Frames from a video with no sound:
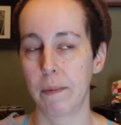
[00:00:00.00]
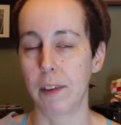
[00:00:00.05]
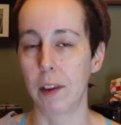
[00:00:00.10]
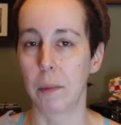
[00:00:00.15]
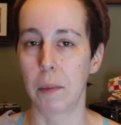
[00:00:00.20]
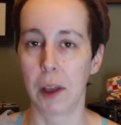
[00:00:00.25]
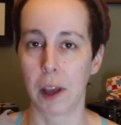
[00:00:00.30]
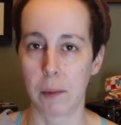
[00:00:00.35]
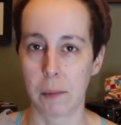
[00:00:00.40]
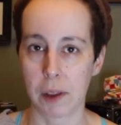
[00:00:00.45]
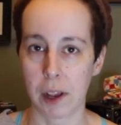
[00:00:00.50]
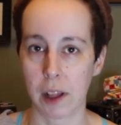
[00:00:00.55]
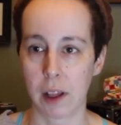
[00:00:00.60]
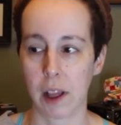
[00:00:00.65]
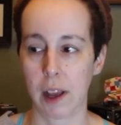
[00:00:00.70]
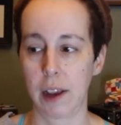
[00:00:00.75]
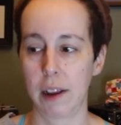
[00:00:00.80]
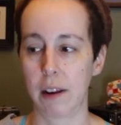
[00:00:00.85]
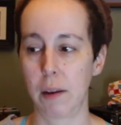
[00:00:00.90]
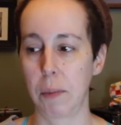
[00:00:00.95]
sometimes I
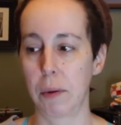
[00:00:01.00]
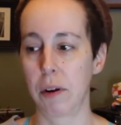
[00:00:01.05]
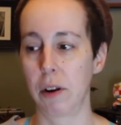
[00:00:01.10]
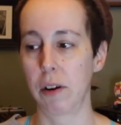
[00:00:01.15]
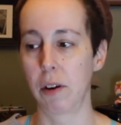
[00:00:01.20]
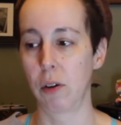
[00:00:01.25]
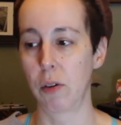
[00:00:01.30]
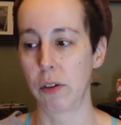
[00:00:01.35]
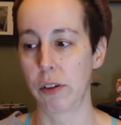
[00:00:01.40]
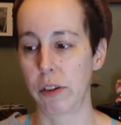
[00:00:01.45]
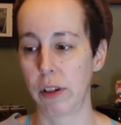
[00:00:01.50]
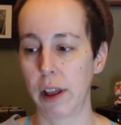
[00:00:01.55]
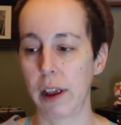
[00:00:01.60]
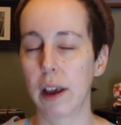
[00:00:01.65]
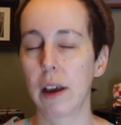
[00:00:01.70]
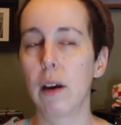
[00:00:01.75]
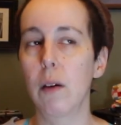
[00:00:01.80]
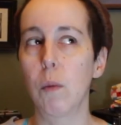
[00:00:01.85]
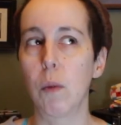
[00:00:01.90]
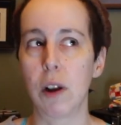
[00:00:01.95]
like to put on a cold,
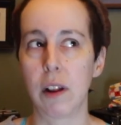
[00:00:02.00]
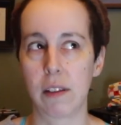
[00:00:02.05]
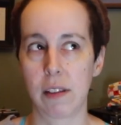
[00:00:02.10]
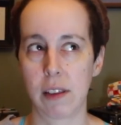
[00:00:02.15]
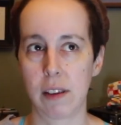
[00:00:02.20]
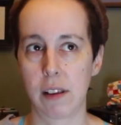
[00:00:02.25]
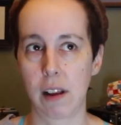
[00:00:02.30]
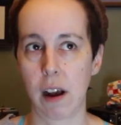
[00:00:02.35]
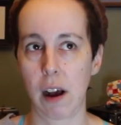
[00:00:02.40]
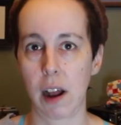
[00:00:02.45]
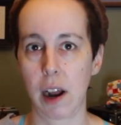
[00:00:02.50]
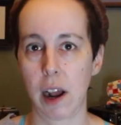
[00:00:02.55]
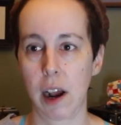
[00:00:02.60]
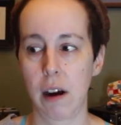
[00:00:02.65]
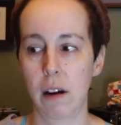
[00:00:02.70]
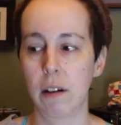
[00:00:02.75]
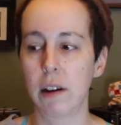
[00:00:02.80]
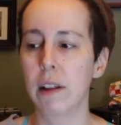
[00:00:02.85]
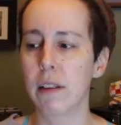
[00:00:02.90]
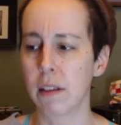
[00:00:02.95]
like when it's this hot
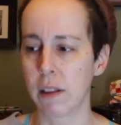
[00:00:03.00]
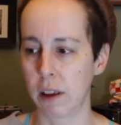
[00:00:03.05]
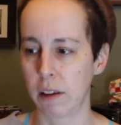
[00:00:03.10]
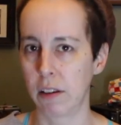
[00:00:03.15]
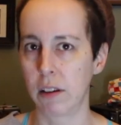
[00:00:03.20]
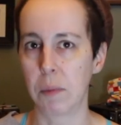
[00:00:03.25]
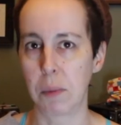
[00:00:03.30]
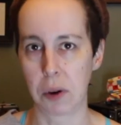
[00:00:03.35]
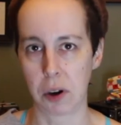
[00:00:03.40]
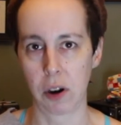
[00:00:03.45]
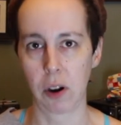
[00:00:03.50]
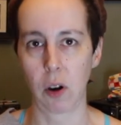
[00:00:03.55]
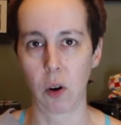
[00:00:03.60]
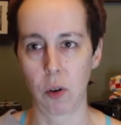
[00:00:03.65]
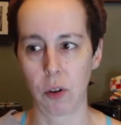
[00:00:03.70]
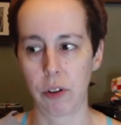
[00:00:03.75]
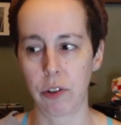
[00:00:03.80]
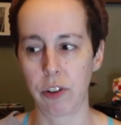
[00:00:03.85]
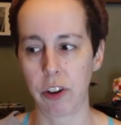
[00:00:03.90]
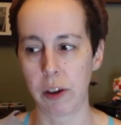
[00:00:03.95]
out, it's nice to put on a
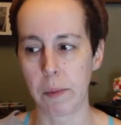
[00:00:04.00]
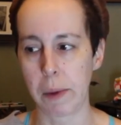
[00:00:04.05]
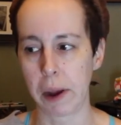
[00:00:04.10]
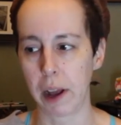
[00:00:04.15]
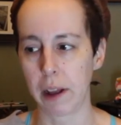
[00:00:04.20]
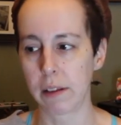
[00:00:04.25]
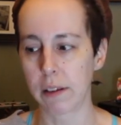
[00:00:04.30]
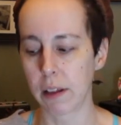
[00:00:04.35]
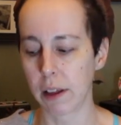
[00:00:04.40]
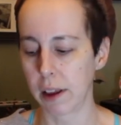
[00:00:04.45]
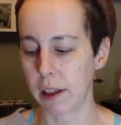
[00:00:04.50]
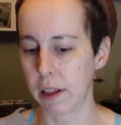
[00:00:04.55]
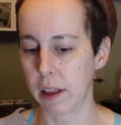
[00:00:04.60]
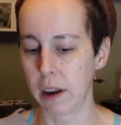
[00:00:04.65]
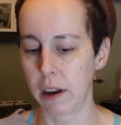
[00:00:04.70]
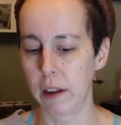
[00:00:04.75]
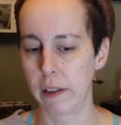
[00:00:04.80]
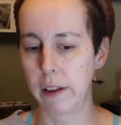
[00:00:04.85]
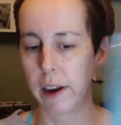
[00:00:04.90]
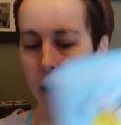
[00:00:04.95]
cold sheet mask like at
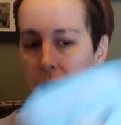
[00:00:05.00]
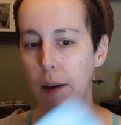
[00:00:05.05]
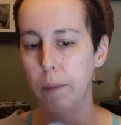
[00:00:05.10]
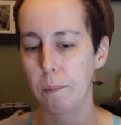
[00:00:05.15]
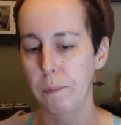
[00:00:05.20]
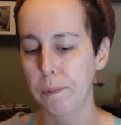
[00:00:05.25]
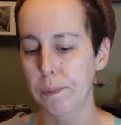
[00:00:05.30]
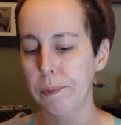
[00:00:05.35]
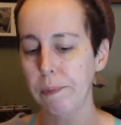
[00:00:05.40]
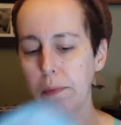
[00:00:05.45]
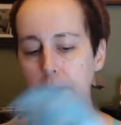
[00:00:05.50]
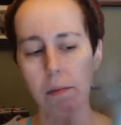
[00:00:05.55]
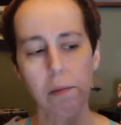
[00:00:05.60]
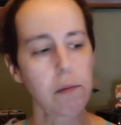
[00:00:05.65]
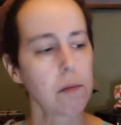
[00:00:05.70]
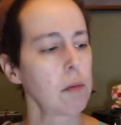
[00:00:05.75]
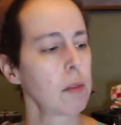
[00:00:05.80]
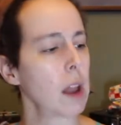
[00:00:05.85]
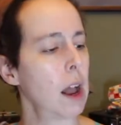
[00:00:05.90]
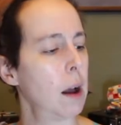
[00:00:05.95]
the end of the day.
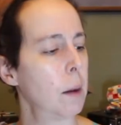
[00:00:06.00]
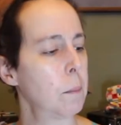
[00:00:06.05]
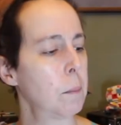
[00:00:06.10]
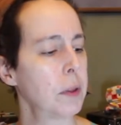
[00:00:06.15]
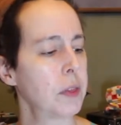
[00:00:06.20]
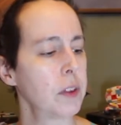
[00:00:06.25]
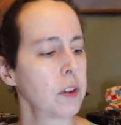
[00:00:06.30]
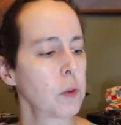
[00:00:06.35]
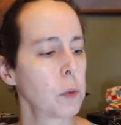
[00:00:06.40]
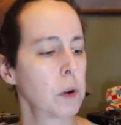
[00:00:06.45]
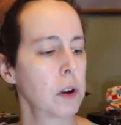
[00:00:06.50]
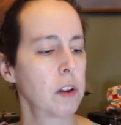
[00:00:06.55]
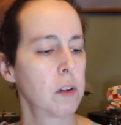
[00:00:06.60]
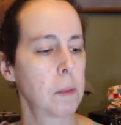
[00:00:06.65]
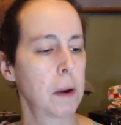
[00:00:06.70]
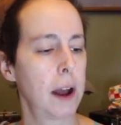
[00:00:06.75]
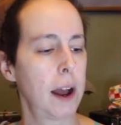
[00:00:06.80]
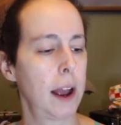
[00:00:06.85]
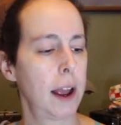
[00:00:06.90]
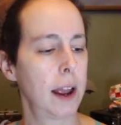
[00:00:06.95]
But this one
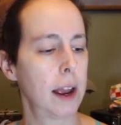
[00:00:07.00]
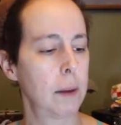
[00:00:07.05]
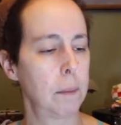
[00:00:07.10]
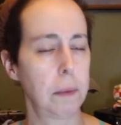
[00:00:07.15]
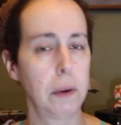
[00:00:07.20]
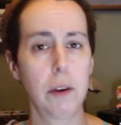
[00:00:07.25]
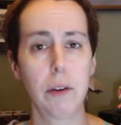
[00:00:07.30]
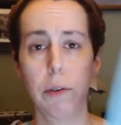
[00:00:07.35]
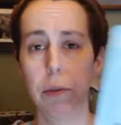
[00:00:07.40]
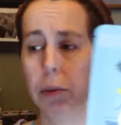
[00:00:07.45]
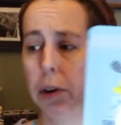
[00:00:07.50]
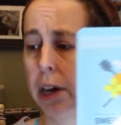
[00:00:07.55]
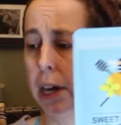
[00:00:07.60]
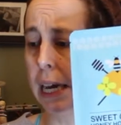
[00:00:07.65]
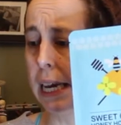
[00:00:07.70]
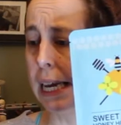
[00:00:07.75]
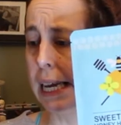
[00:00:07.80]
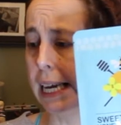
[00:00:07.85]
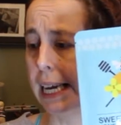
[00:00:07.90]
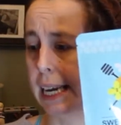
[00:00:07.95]
is by Apu,
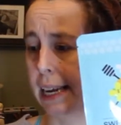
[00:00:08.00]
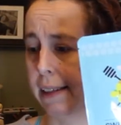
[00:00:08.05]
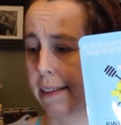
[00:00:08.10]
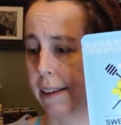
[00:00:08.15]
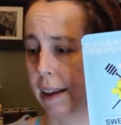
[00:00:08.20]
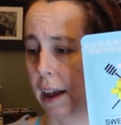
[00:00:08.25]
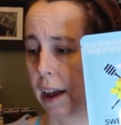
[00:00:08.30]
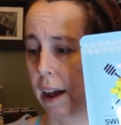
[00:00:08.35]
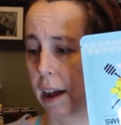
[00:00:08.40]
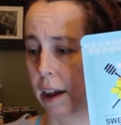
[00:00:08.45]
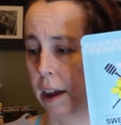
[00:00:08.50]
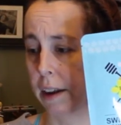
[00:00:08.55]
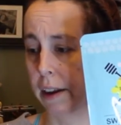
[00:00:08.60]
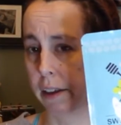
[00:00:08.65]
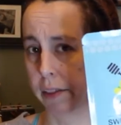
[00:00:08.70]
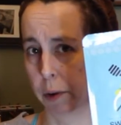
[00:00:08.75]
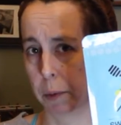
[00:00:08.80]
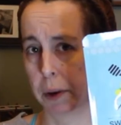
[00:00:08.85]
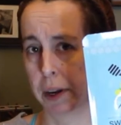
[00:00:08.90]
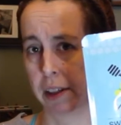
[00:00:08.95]
and it's
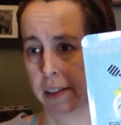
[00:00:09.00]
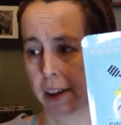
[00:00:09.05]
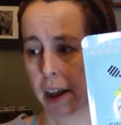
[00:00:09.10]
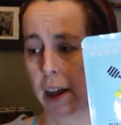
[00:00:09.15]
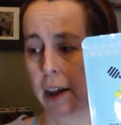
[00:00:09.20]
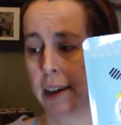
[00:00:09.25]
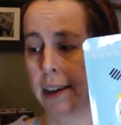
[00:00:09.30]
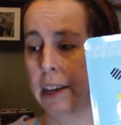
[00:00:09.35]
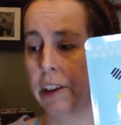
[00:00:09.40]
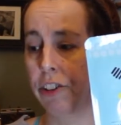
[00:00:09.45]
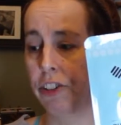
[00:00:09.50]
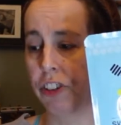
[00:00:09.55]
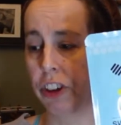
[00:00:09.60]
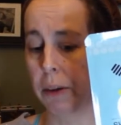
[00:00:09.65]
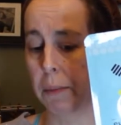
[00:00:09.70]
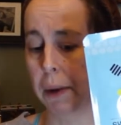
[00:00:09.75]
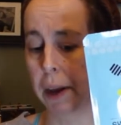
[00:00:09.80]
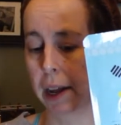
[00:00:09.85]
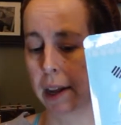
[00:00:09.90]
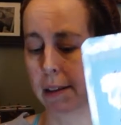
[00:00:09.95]
another one. It's a honey
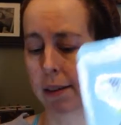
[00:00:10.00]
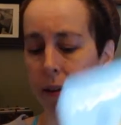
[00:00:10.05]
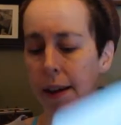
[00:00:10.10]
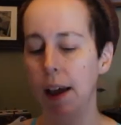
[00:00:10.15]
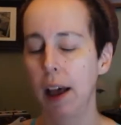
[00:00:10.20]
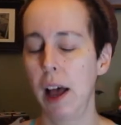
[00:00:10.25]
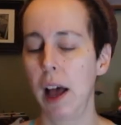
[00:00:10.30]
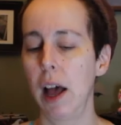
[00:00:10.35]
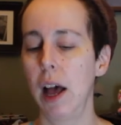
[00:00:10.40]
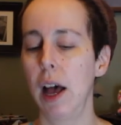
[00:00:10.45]
sheet mask.